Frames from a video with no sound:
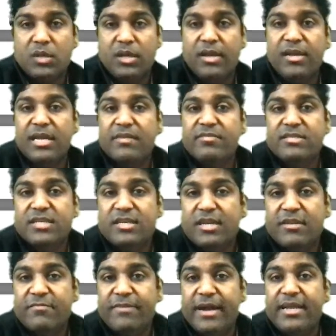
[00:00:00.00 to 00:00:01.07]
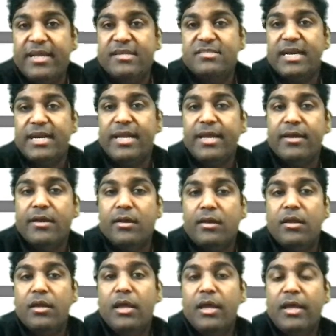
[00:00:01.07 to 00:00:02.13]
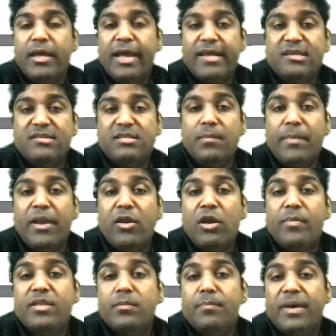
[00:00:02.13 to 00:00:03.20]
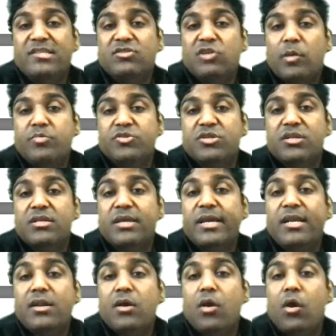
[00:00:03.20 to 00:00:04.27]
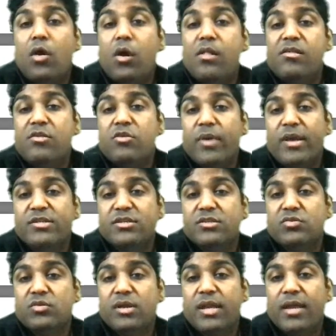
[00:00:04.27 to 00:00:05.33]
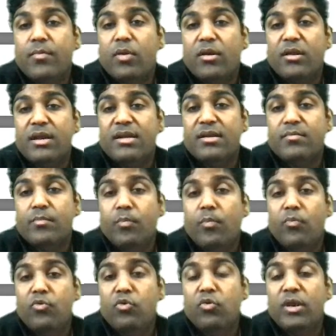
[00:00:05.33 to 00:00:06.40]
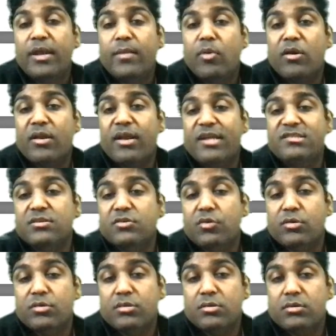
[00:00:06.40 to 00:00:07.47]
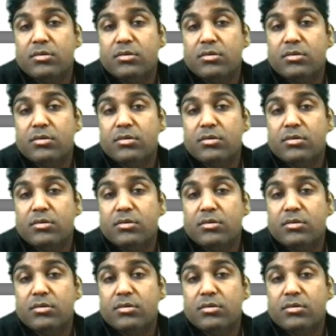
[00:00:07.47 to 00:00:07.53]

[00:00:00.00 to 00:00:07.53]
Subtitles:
He never said. In fact, he said here, SEC may not be the best option in all situations to clear bottlenecks in growth.